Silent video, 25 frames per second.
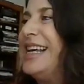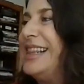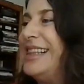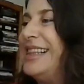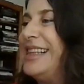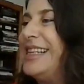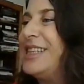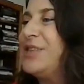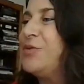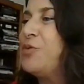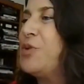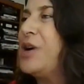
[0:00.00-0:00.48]

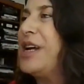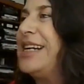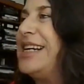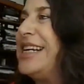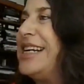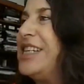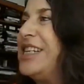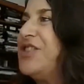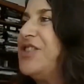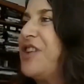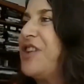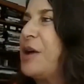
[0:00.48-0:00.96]
This one
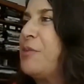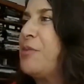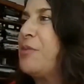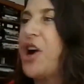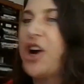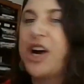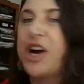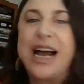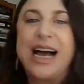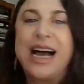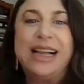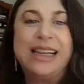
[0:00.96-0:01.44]
is from
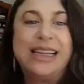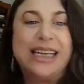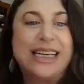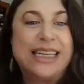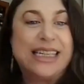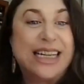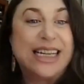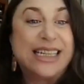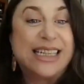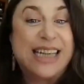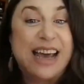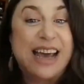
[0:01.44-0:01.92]
our
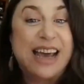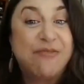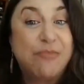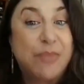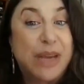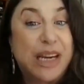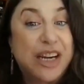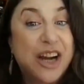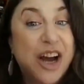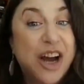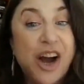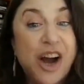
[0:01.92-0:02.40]
colleague Nadev
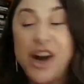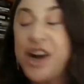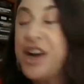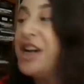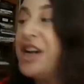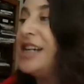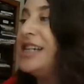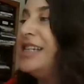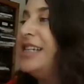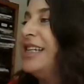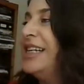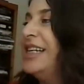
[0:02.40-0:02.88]

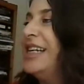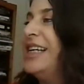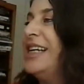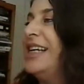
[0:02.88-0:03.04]
Minard